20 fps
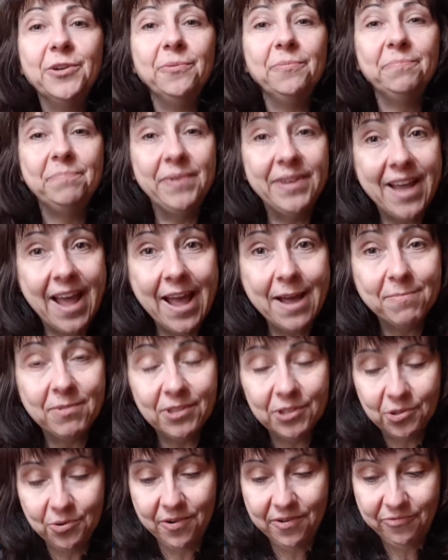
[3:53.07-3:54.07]
be able
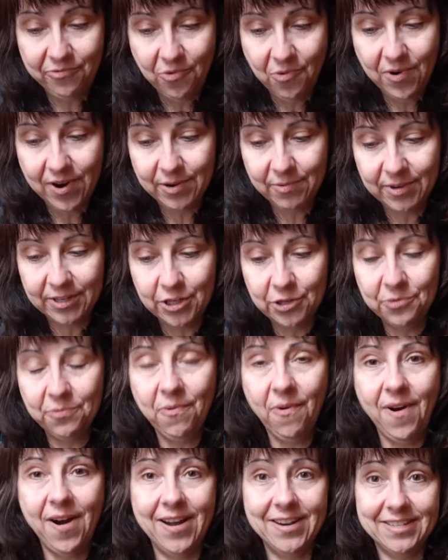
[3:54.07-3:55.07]
to afford what you
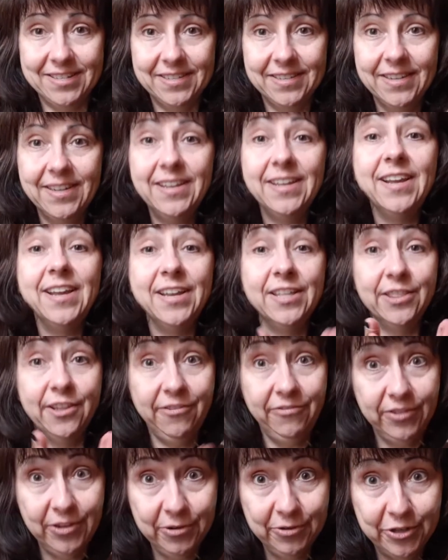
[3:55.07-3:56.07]
want in the
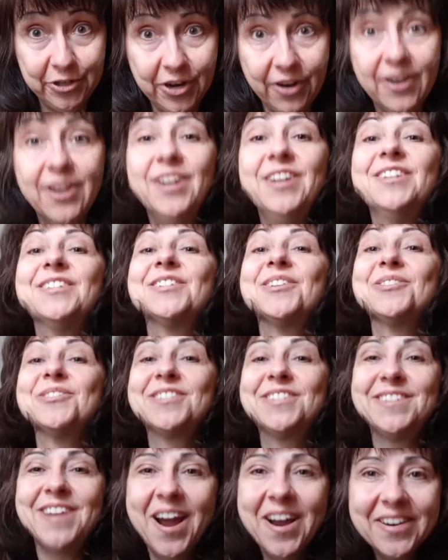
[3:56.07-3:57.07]
future. So
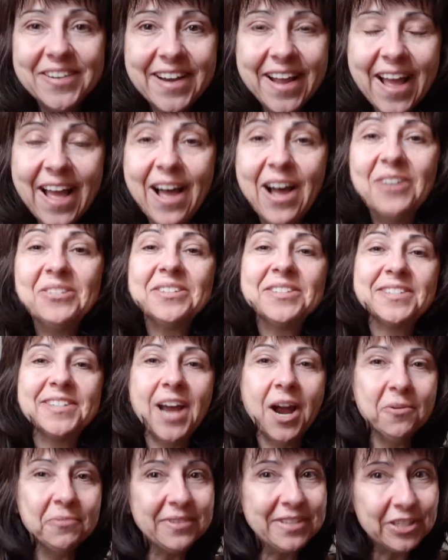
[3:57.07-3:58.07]
start now.
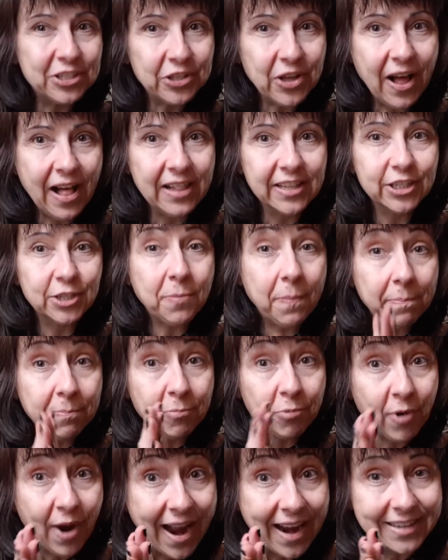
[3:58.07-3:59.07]
Start with a solid,
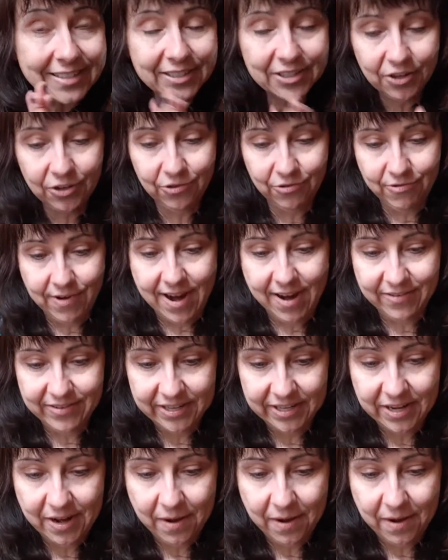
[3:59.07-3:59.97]
practical, grounded